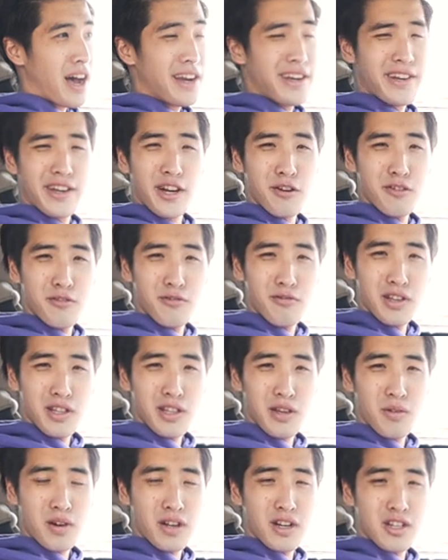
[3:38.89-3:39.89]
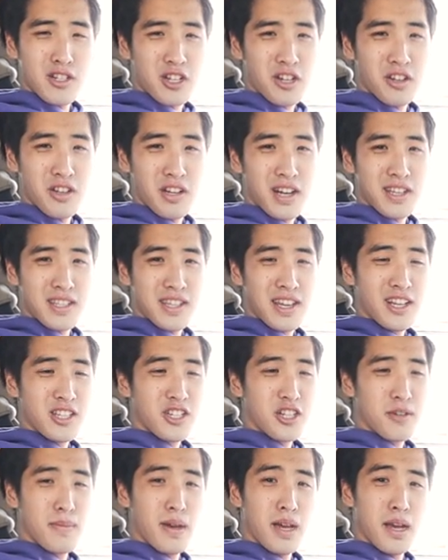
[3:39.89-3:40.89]
I don't really want to show you guys the
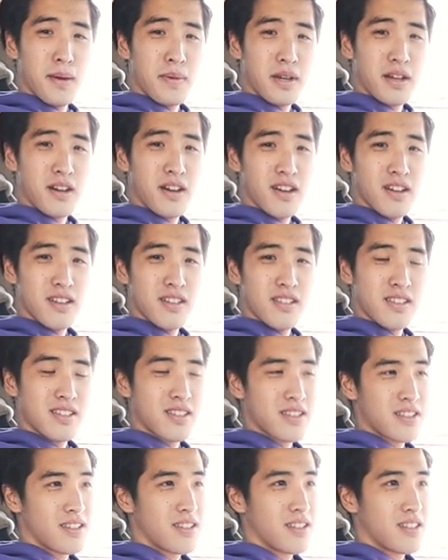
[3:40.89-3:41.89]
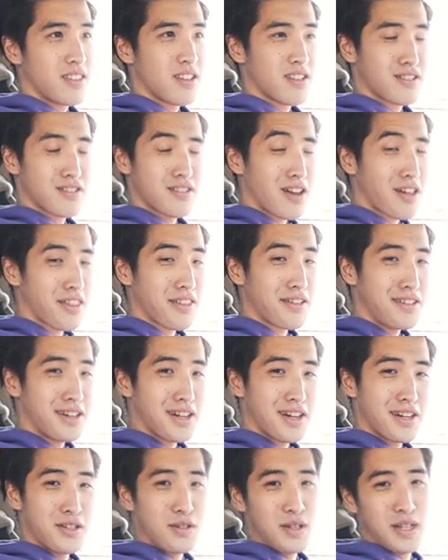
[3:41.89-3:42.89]
engine bay because there's nothing
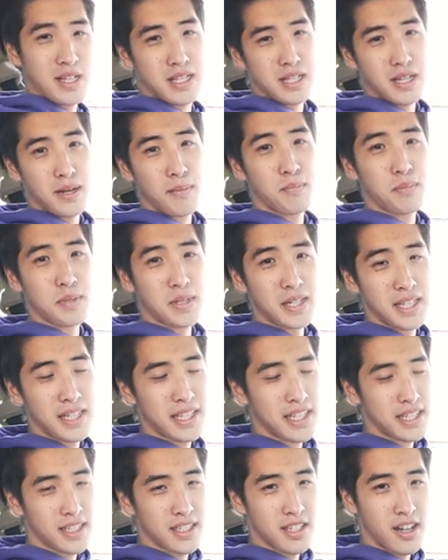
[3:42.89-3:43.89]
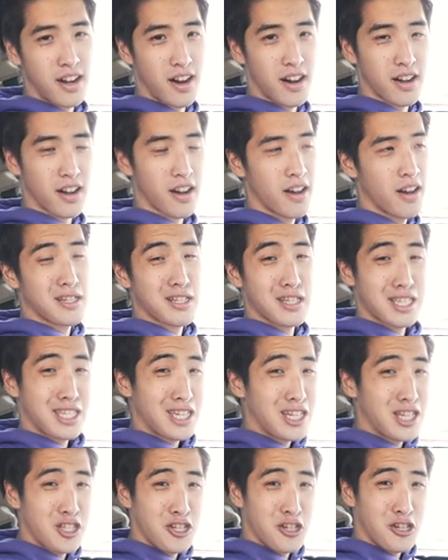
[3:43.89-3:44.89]
done to it. It's completely stock. There's a
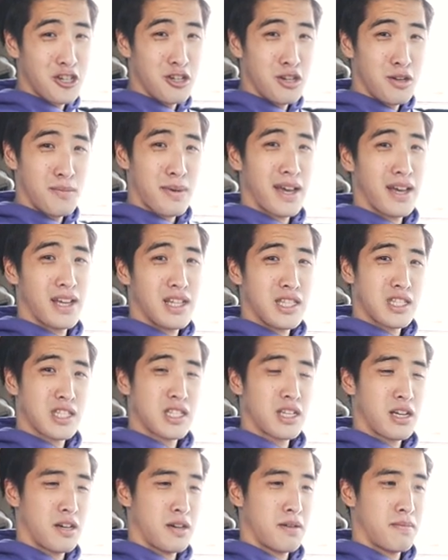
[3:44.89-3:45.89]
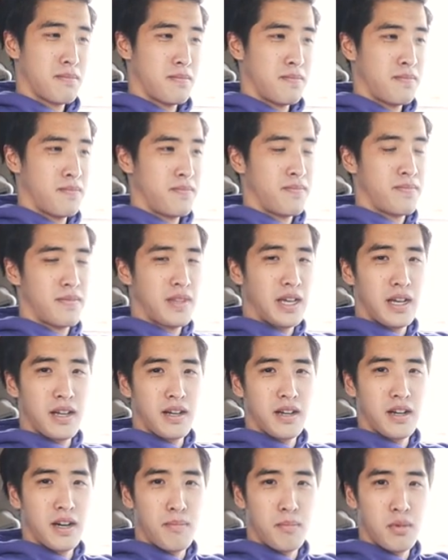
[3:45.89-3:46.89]
Z-tube and some
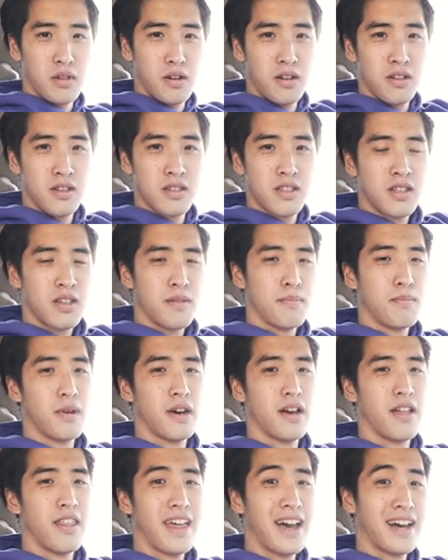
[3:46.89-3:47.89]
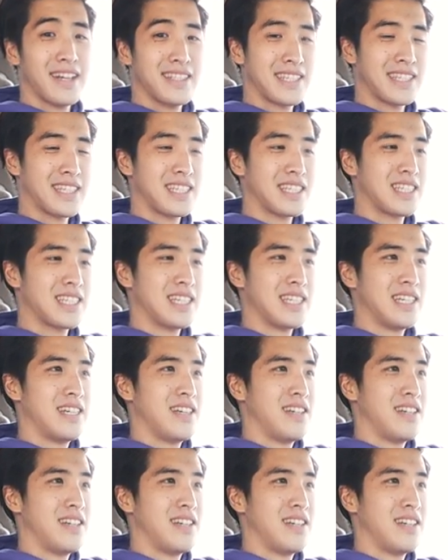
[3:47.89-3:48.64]
like couplers, but that's